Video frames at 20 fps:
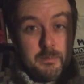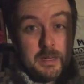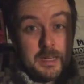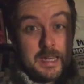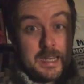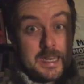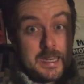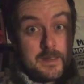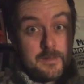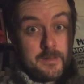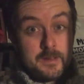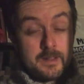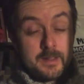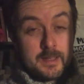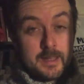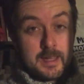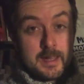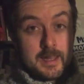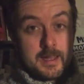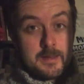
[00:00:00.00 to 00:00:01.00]
belief in
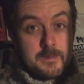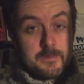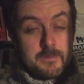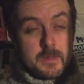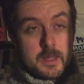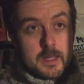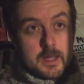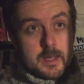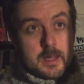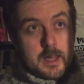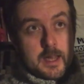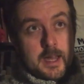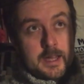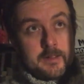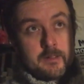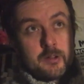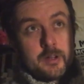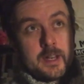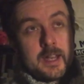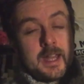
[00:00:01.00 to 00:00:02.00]
there, and
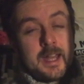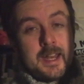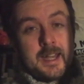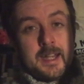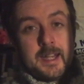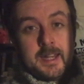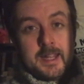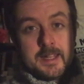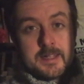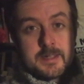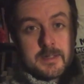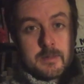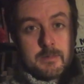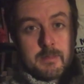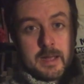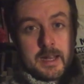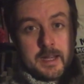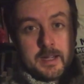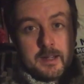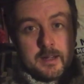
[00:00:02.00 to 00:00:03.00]
you've got to hand it to the
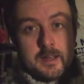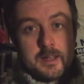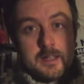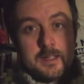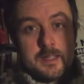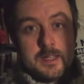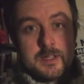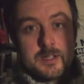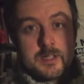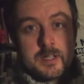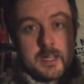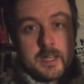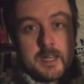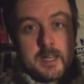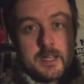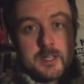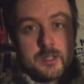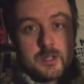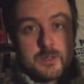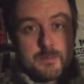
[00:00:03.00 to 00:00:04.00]
band at this
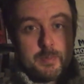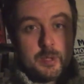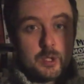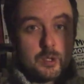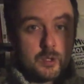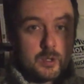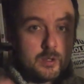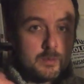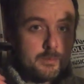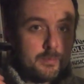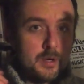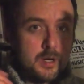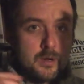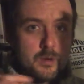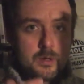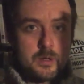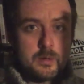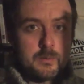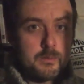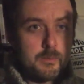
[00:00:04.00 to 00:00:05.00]
stage, because punk had
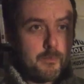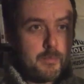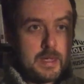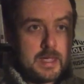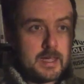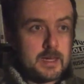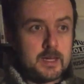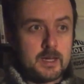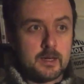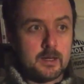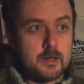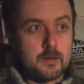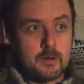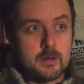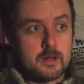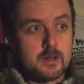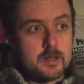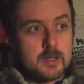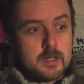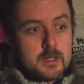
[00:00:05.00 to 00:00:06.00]
broken big, you know,
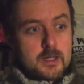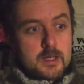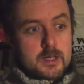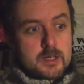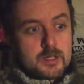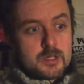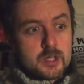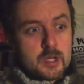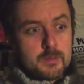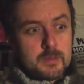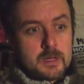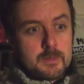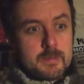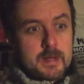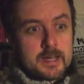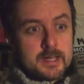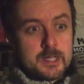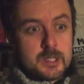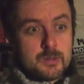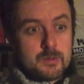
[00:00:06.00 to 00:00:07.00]
and so many
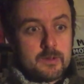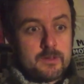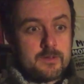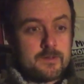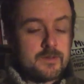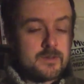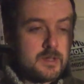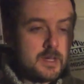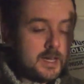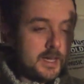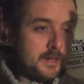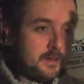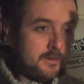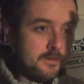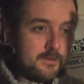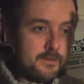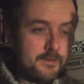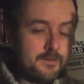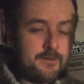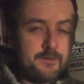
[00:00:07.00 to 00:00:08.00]
bands were kind of
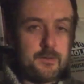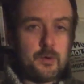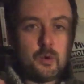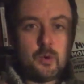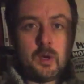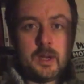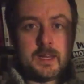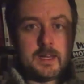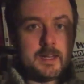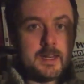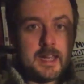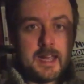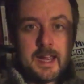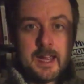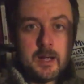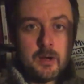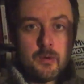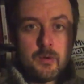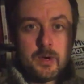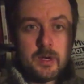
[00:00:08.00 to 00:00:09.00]
falling
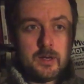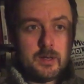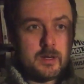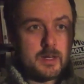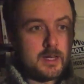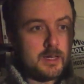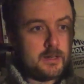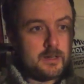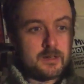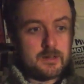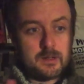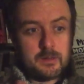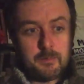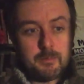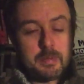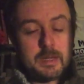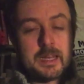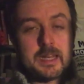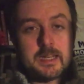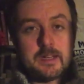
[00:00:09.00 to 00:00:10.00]
down and, and
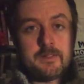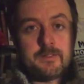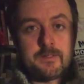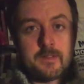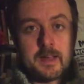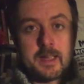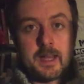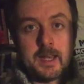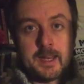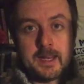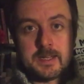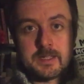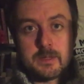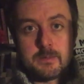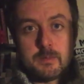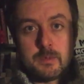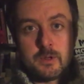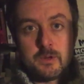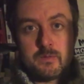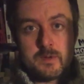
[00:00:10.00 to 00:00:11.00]
completely failing to
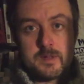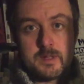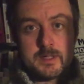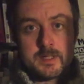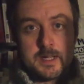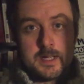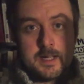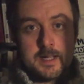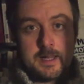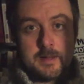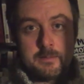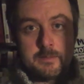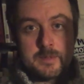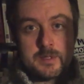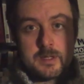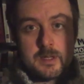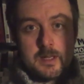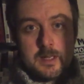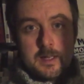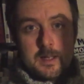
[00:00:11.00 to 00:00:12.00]
move with the
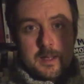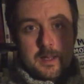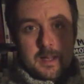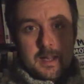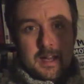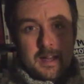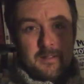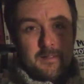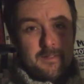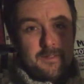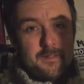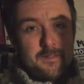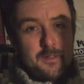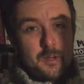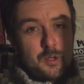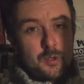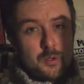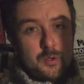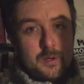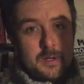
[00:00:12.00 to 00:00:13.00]
times. And
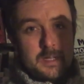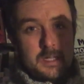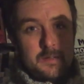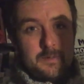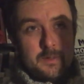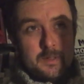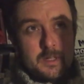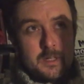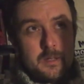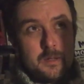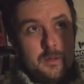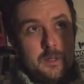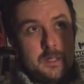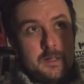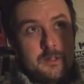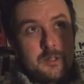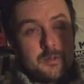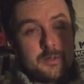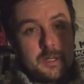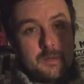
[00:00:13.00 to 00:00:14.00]
Floyd, even though, you
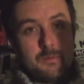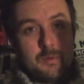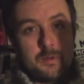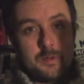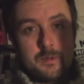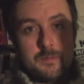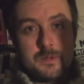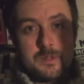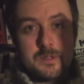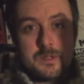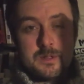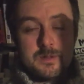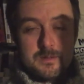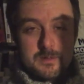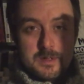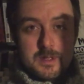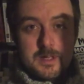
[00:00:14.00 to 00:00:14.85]
know, Johnny Rotten was